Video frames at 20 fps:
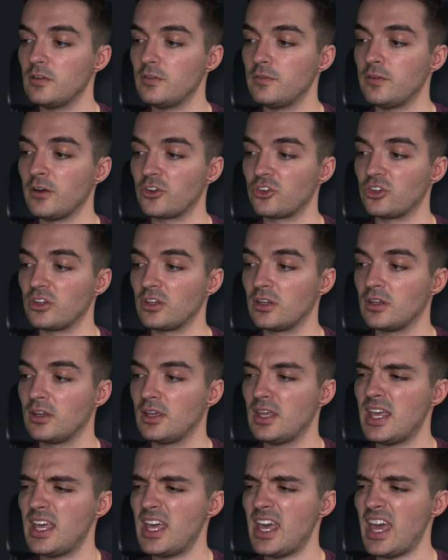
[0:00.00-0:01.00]
function.
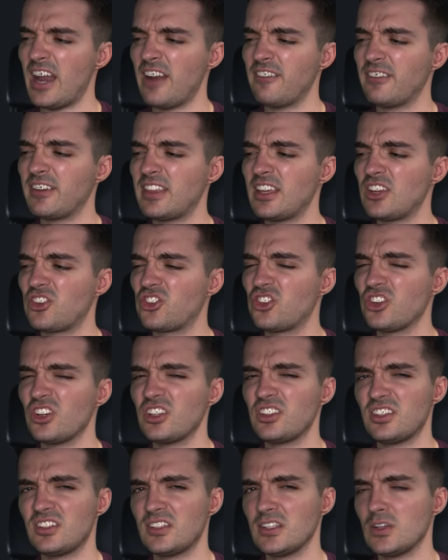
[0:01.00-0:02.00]
And everything
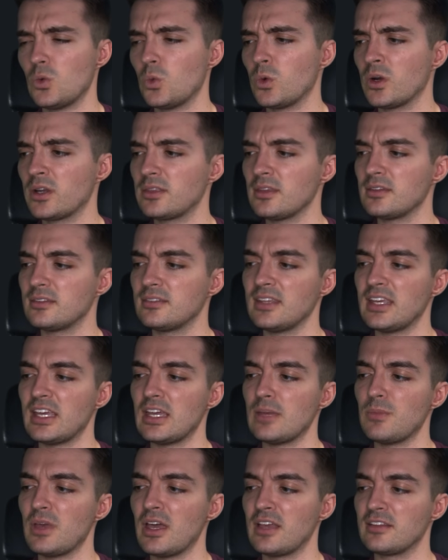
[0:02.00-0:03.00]
should still work the
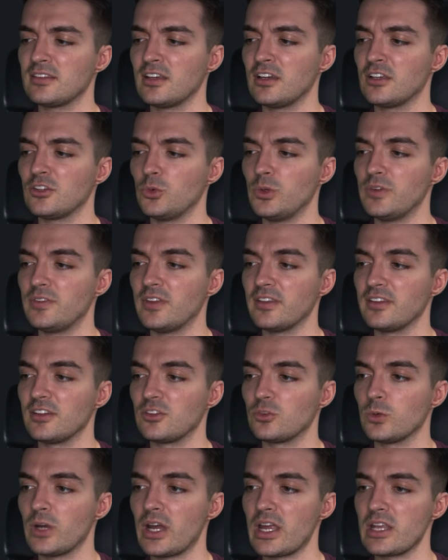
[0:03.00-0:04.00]
same as long as we've done
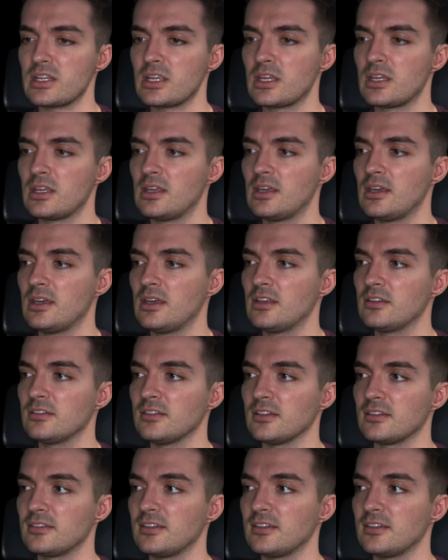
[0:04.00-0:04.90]
this right. So let's